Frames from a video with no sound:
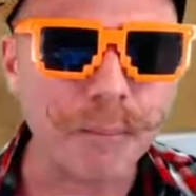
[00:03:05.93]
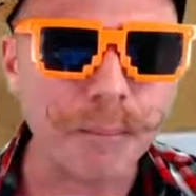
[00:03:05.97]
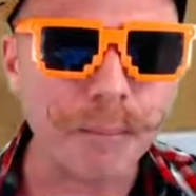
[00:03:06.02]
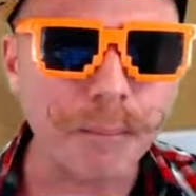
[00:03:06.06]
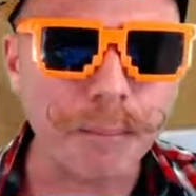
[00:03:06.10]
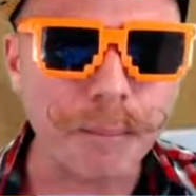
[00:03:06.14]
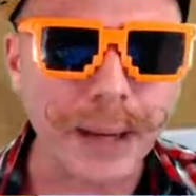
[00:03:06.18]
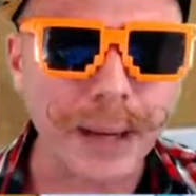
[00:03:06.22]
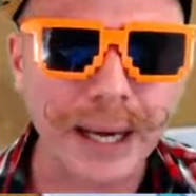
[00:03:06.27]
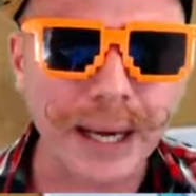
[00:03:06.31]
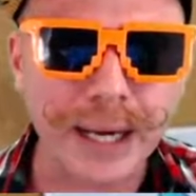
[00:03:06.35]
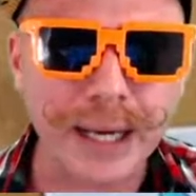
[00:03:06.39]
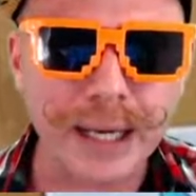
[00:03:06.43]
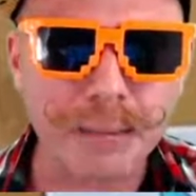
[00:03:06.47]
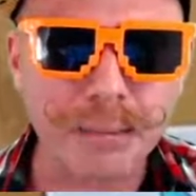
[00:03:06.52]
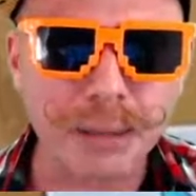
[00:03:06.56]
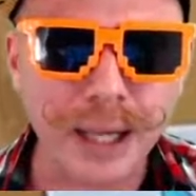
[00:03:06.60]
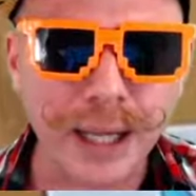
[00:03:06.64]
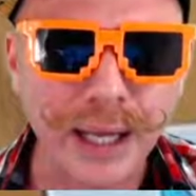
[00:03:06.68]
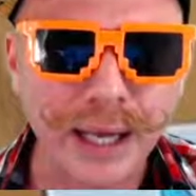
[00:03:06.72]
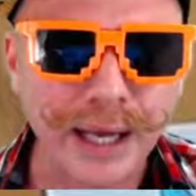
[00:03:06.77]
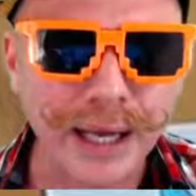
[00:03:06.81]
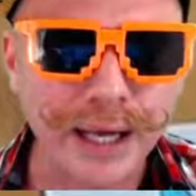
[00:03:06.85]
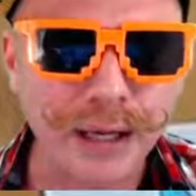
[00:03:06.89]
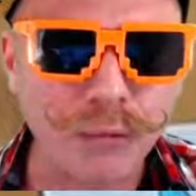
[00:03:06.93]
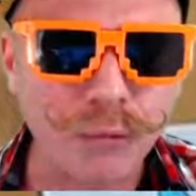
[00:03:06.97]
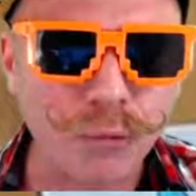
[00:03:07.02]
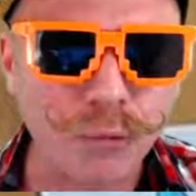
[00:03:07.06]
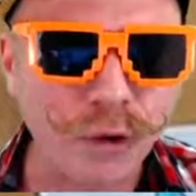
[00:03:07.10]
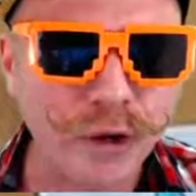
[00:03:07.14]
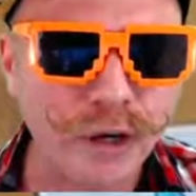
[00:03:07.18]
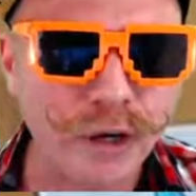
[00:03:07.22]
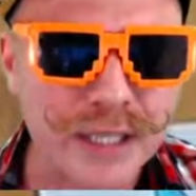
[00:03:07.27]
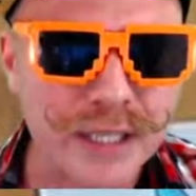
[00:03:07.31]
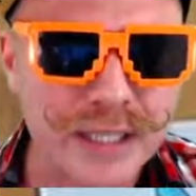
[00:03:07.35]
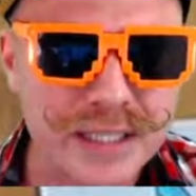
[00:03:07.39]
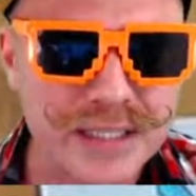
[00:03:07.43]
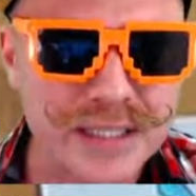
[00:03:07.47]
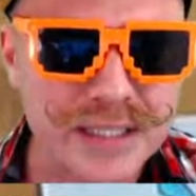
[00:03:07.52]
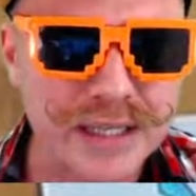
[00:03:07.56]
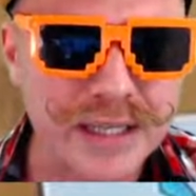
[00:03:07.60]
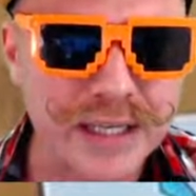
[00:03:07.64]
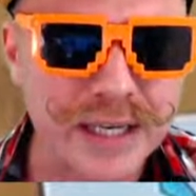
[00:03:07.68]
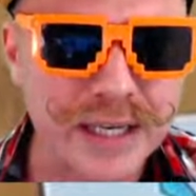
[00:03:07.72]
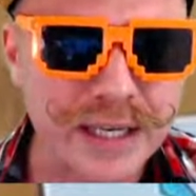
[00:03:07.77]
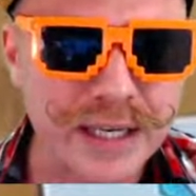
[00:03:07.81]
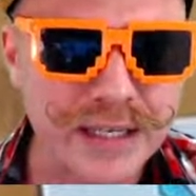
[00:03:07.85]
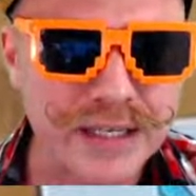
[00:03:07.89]
Beyblade? What is
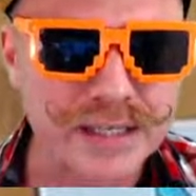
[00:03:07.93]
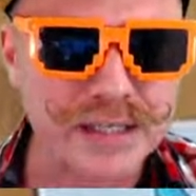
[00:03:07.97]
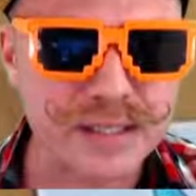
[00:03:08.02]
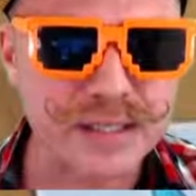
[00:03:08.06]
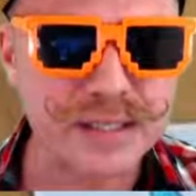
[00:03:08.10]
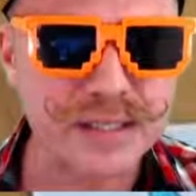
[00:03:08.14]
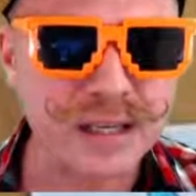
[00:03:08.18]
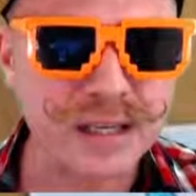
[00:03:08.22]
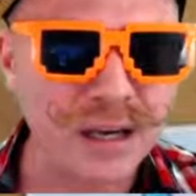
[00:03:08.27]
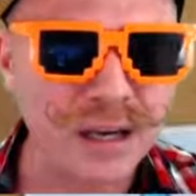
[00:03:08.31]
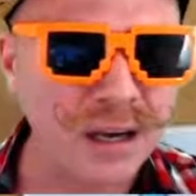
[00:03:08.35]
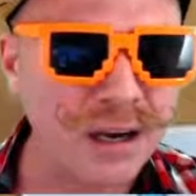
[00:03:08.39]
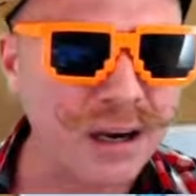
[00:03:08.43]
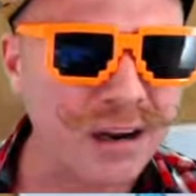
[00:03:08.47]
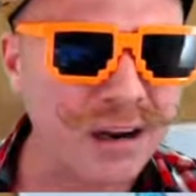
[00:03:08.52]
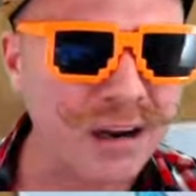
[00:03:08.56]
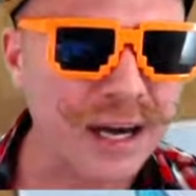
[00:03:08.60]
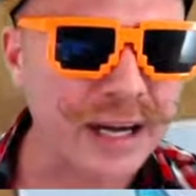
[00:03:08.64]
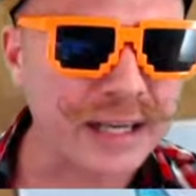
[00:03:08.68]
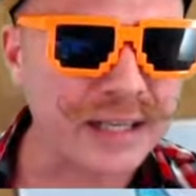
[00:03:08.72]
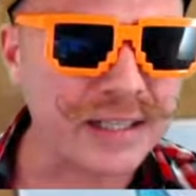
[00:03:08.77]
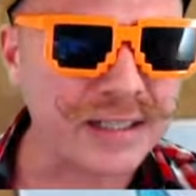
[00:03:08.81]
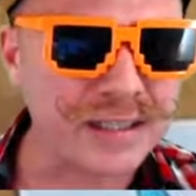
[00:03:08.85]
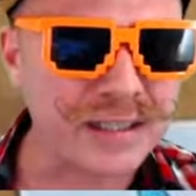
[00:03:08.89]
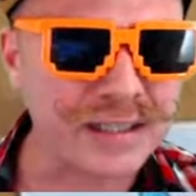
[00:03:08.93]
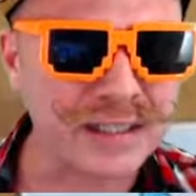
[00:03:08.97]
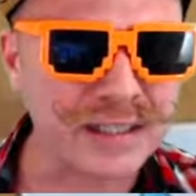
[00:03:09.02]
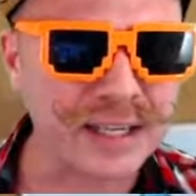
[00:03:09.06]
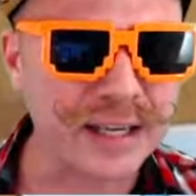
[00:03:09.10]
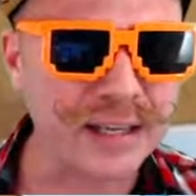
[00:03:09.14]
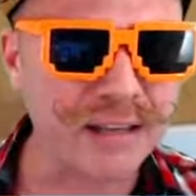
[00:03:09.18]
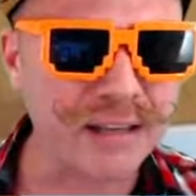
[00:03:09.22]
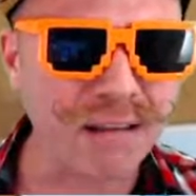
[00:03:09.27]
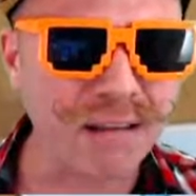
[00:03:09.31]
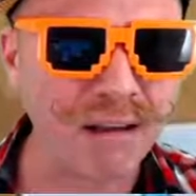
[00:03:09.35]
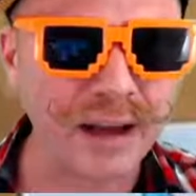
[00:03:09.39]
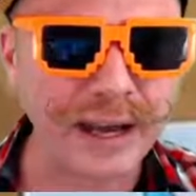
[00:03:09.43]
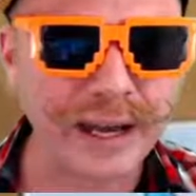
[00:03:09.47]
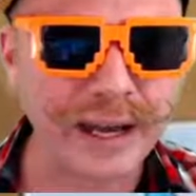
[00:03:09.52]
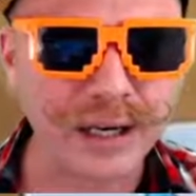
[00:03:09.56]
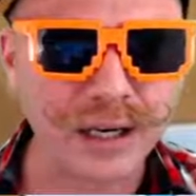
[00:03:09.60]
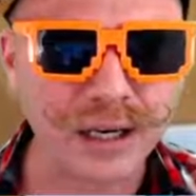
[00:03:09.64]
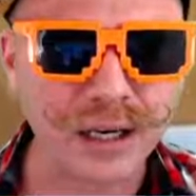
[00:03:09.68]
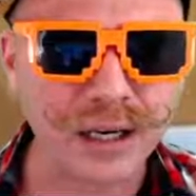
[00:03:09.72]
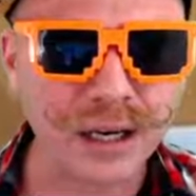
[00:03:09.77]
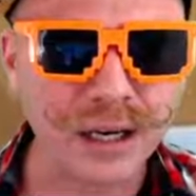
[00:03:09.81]
this? I can see like...